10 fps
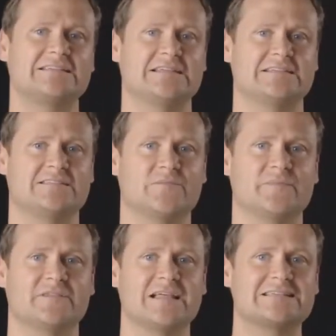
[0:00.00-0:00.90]

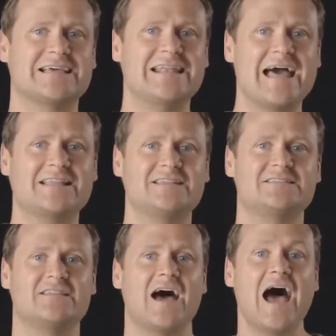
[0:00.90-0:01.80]
system that's connected
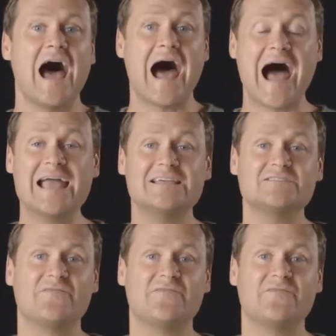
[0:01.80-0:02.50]
to the highest